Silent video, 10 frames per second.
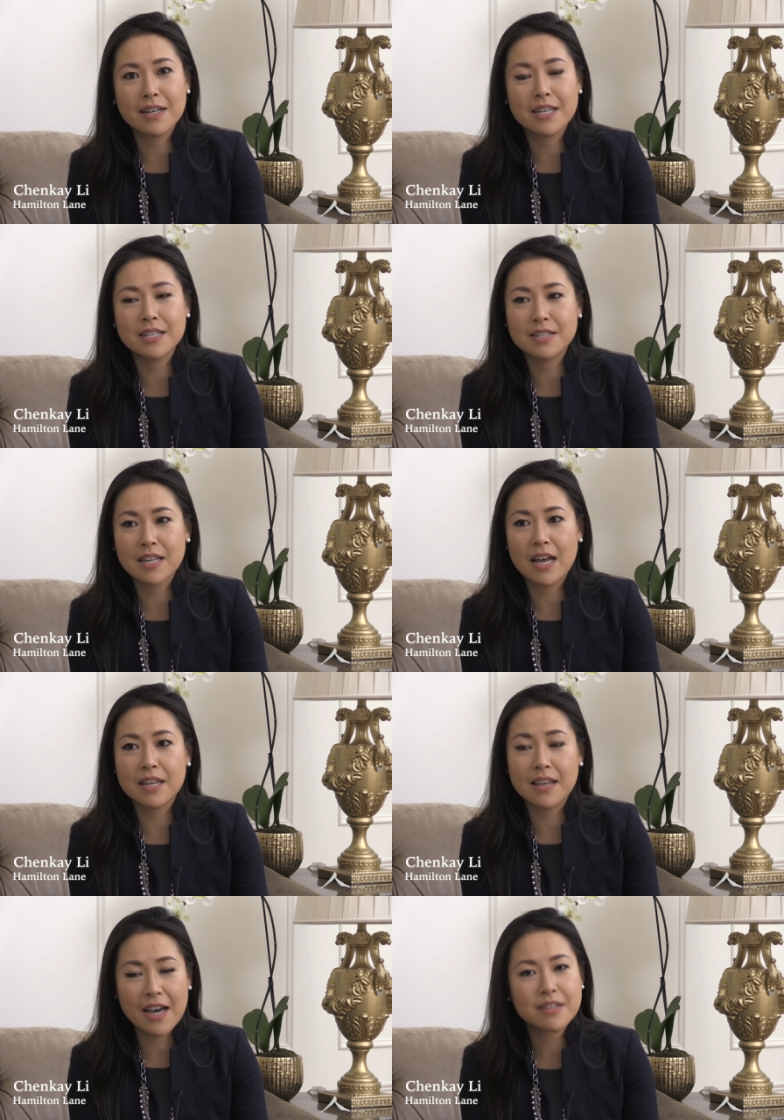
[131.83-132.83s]
is
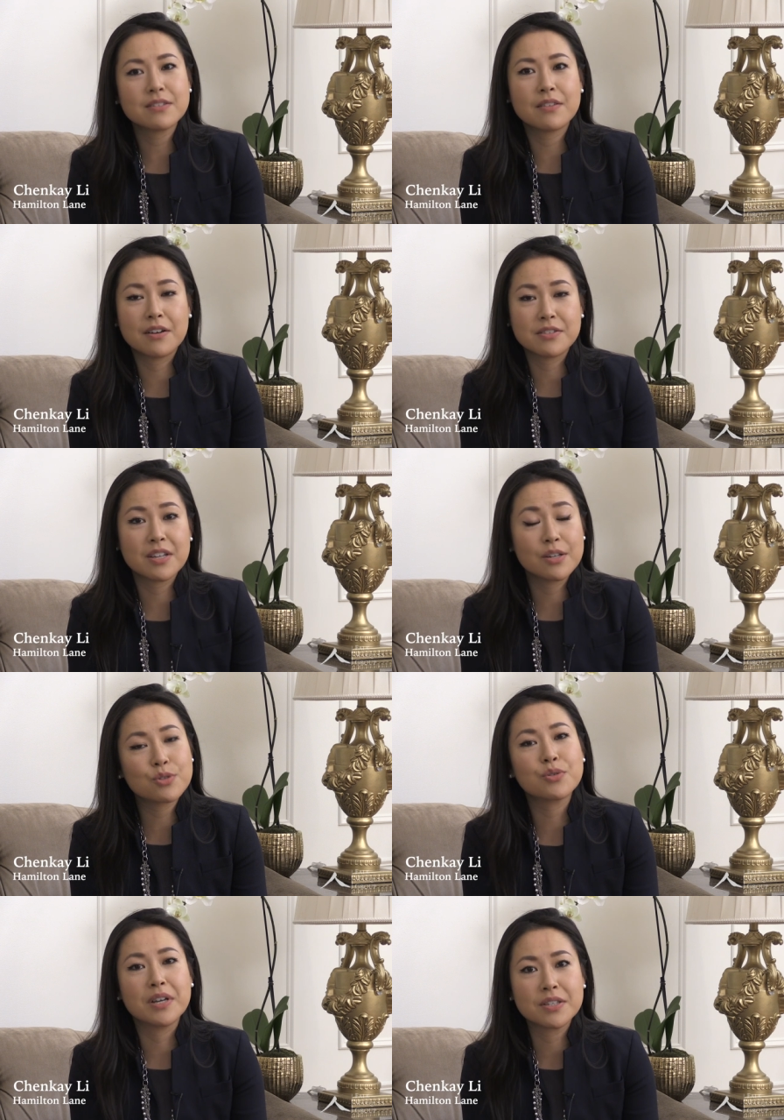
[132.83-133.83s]
that yes, there's
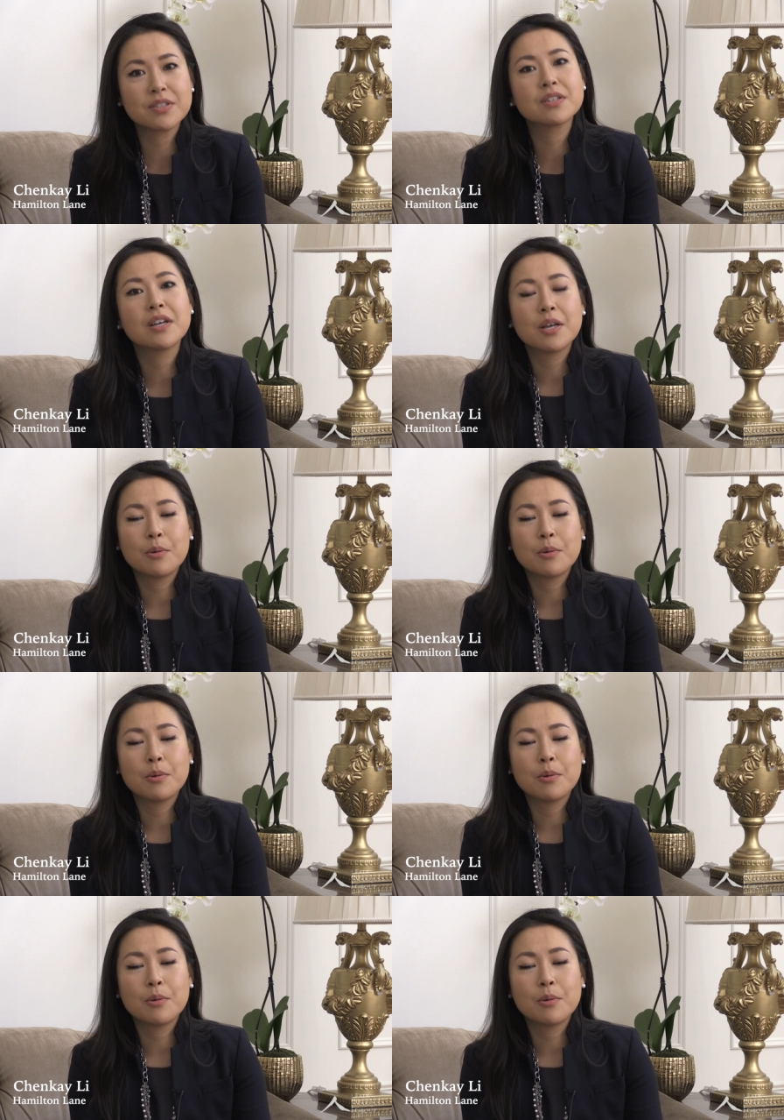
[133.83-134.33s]
interest,